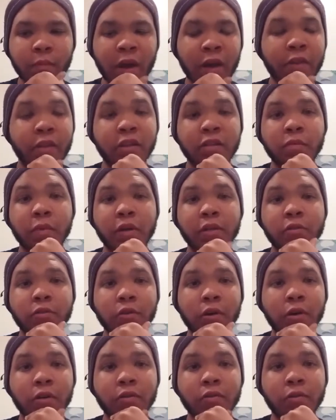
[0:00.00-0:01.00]
Math is my
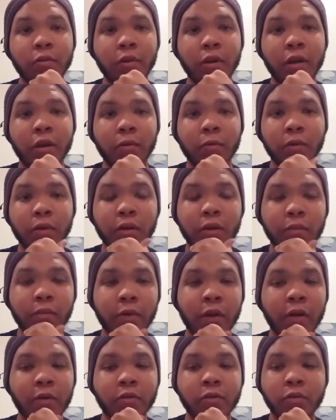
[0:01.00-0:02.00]
strong suit
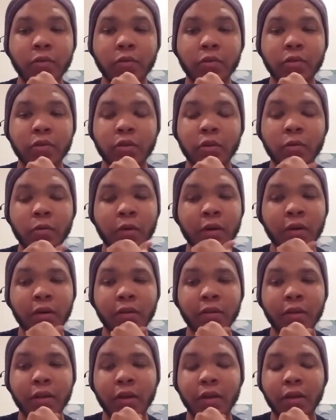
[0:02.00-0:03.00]
anyway, but I was doing so
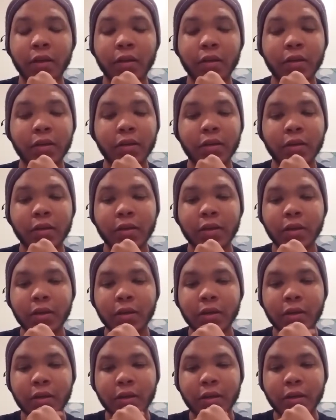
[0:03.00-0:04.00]
well that
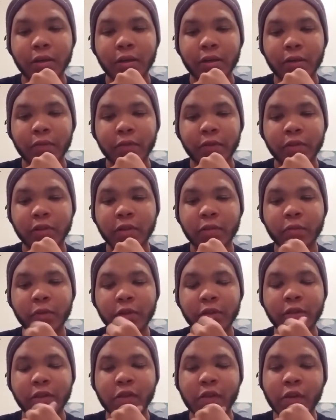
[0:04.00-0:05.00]
for some
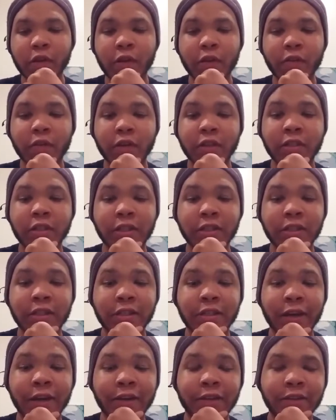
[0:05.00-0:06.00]
reason the universe
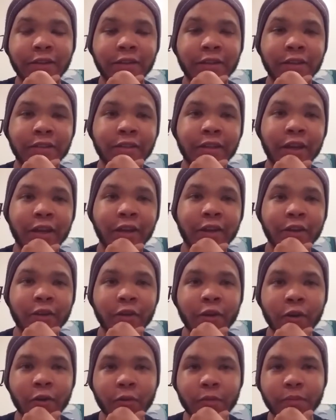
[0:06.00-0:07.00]
just decided to just say,
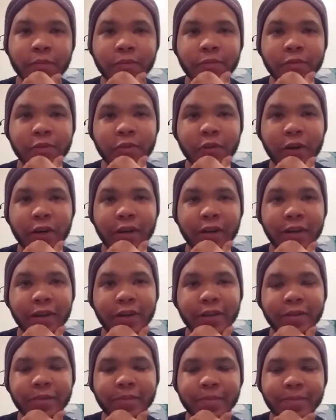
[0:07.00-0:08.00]
nope, try
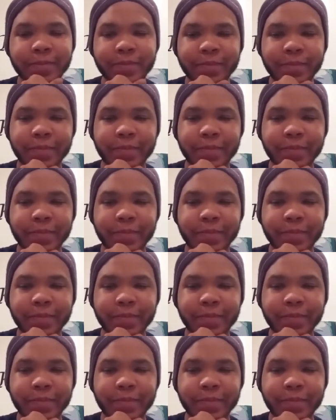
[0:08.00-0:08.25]
again.